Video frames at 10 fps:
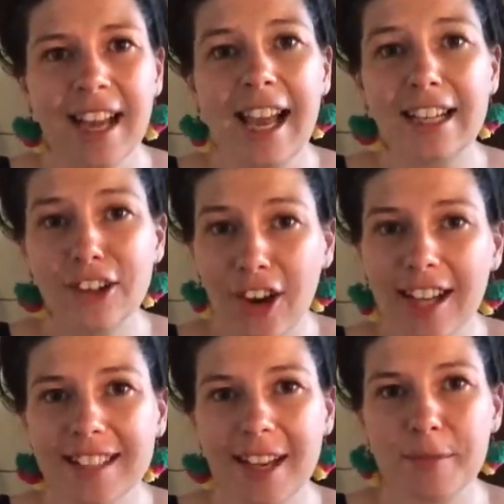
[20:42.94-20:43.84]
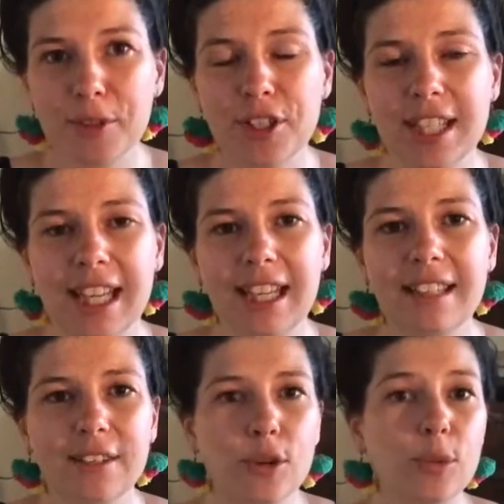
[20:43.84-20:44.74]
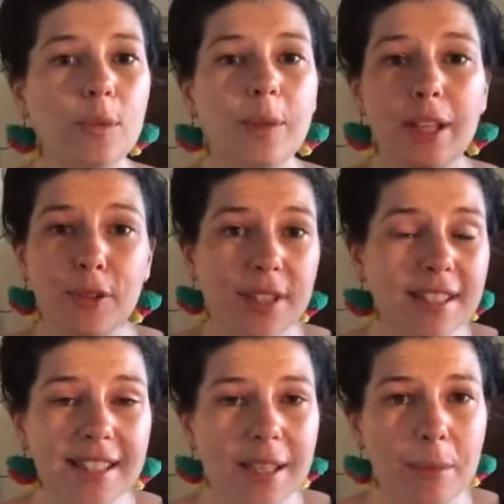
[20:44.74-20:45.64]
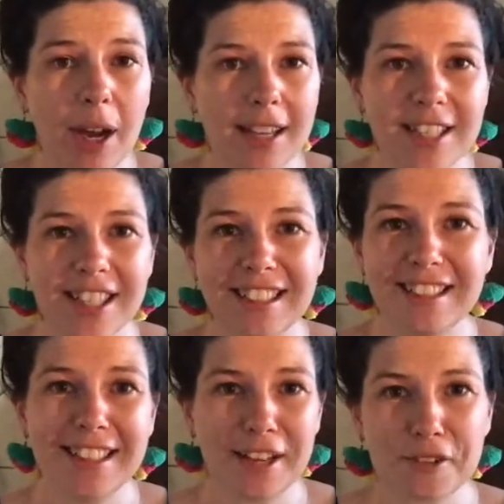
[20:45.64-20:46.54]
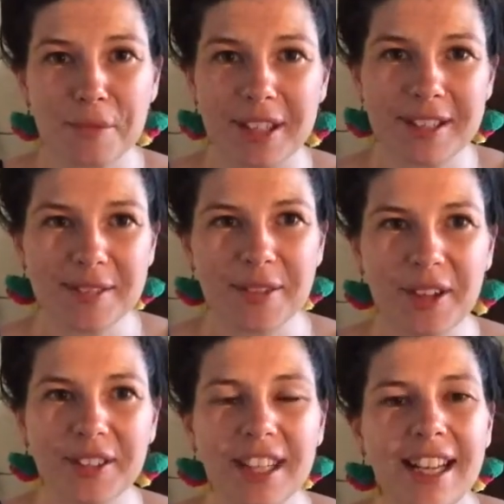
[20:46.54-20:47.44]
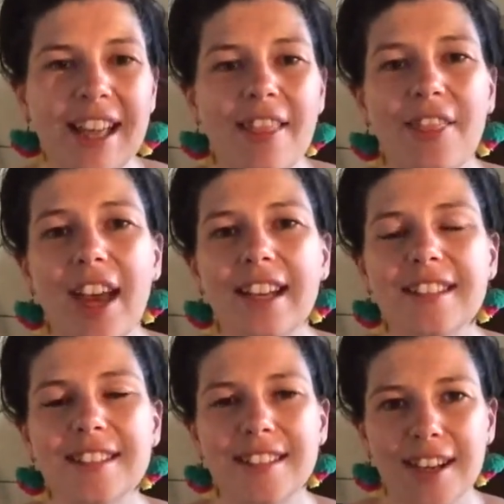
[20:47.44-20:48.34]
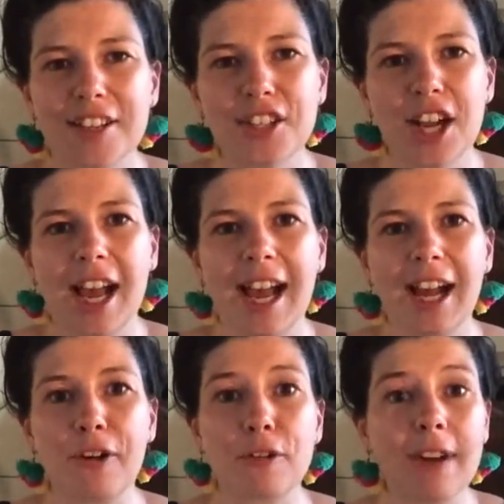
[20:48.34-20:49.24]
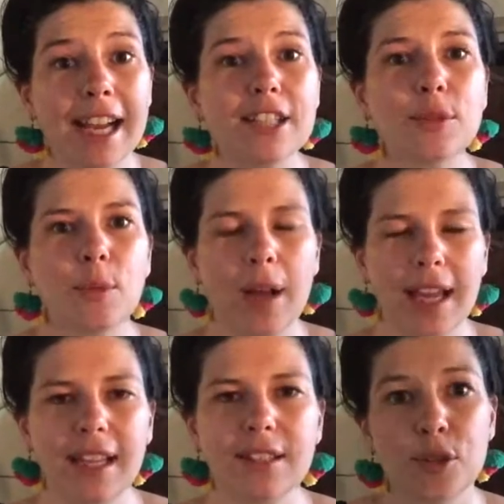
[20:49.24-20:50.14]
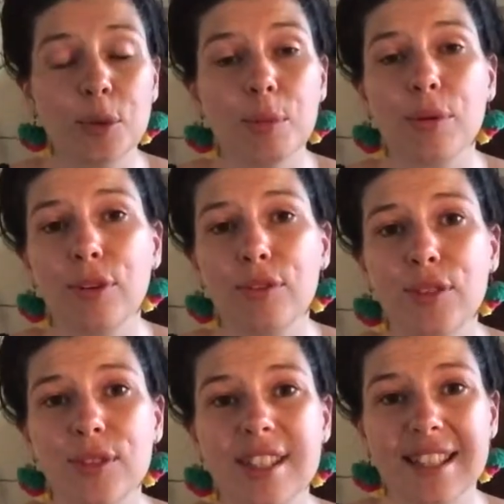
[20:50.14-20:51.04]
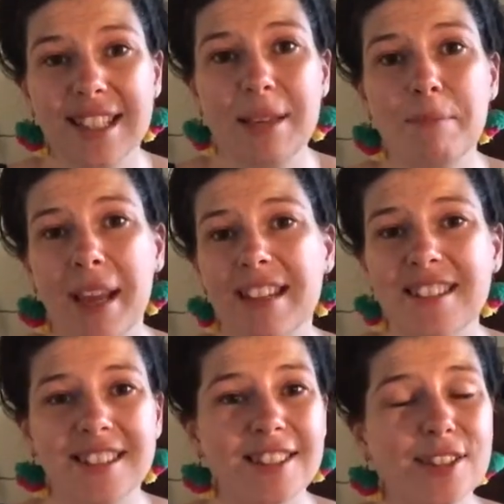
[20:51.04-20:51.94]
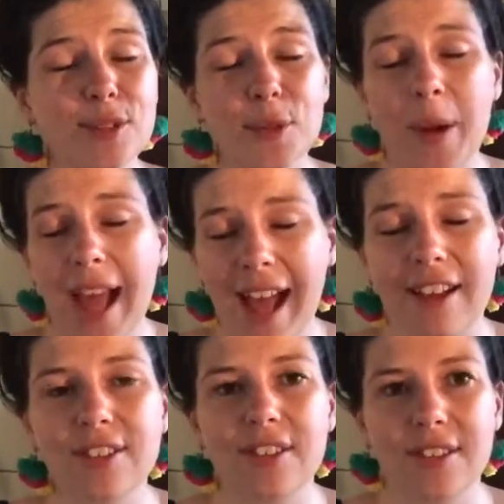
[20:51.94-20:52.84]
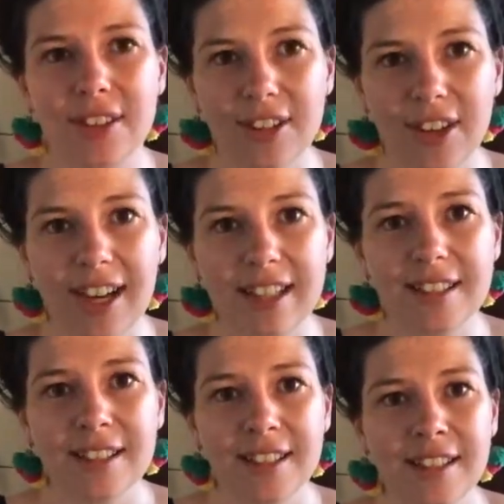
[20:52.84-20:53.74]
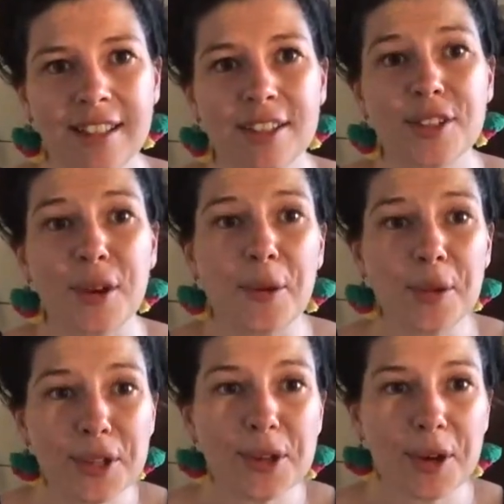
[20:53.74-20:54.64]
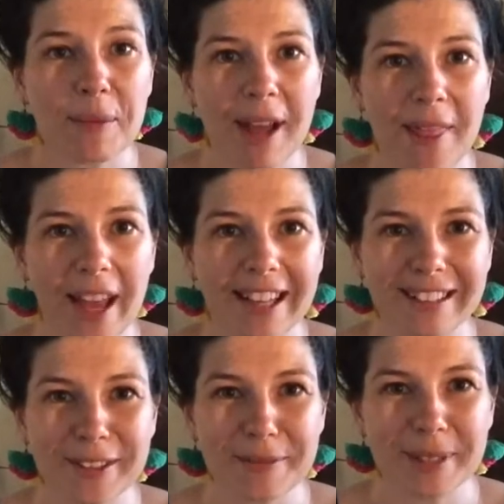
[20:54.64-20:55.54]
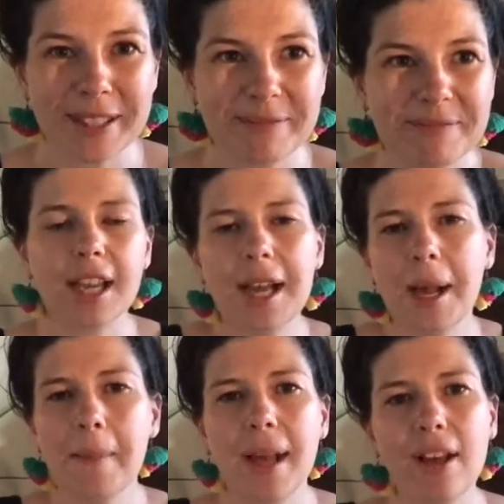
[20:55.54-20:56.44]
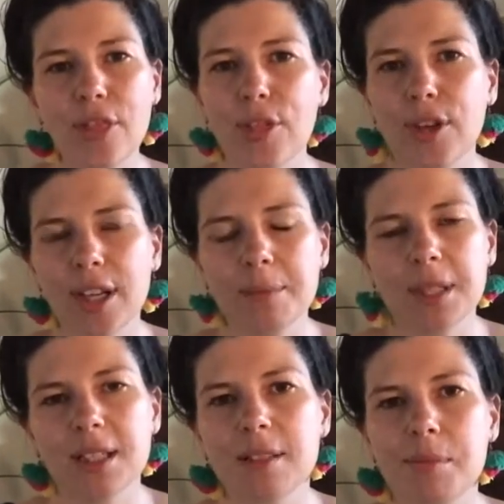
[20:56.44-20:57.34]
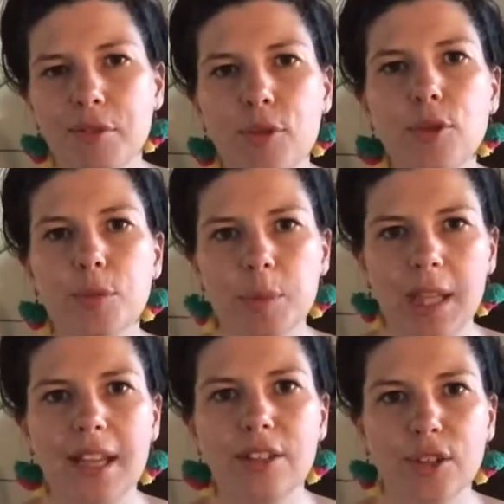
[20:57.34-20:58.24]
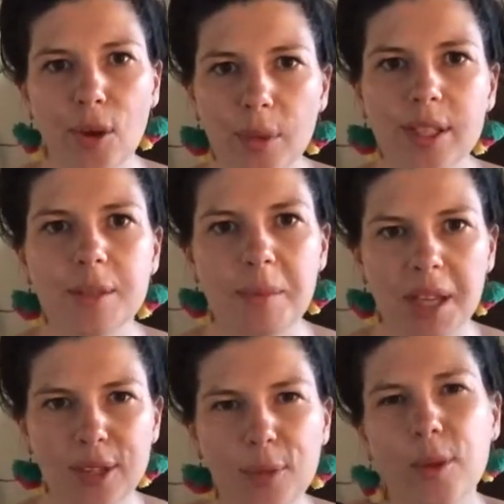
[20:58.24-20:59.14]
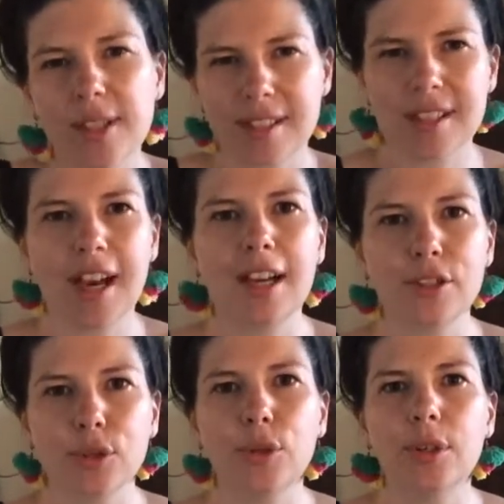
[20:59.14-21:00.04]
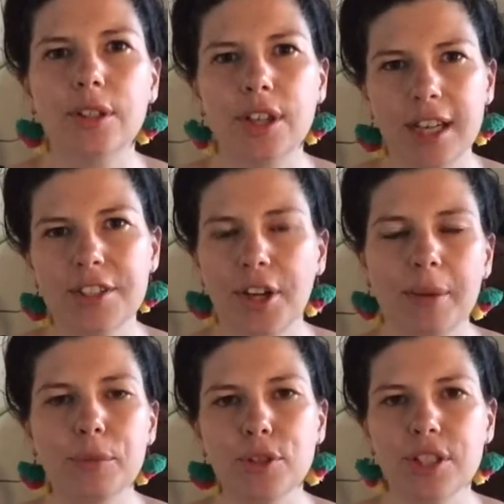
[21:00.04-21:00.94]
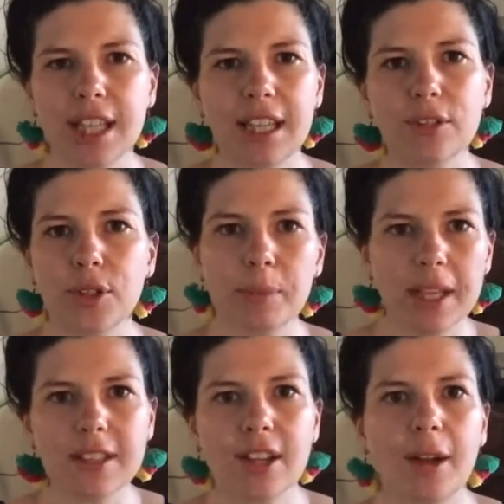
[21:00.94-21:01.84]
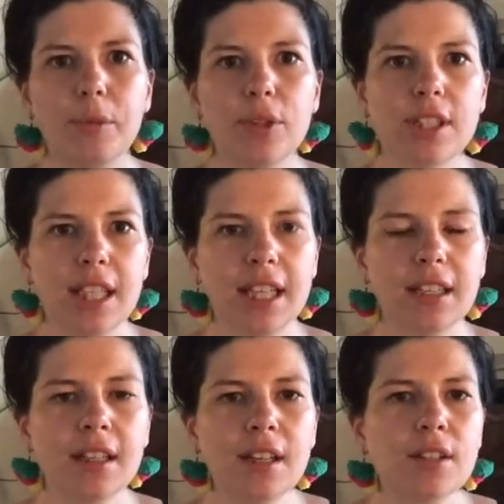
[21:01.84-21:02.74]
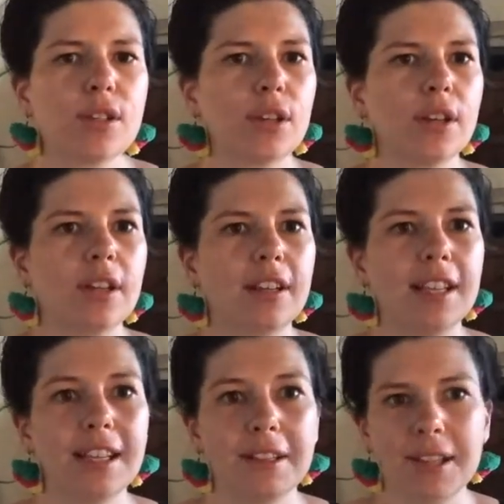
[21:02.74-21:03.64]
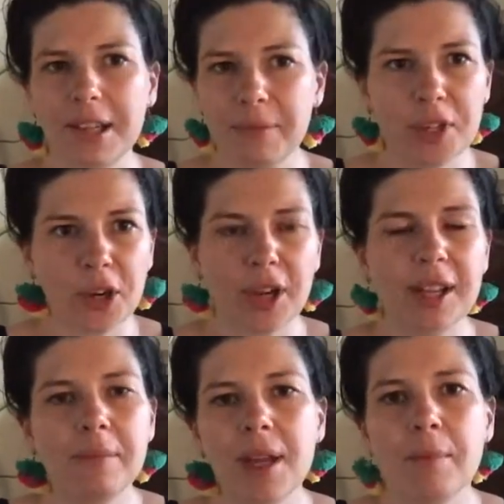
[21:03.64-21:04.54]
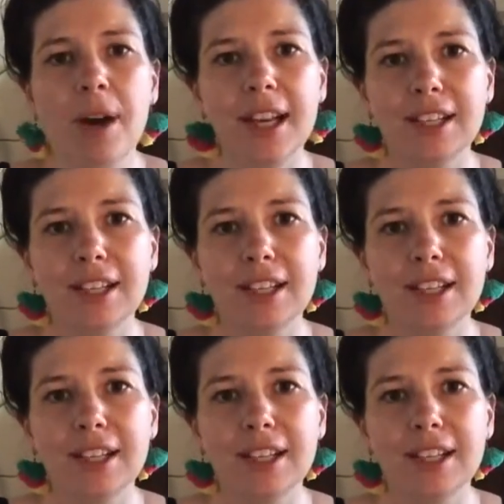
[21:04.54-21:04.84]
a nighttime routine, we call this sleep hygiene in the natural medicine world. That is such a great way to improve your sleep maintenance throughout the night. So I want to talk about that a little bit. About 30 minutes before you plan on going to bed, you want to start your nighttime routine or your bedtime routine. So, it might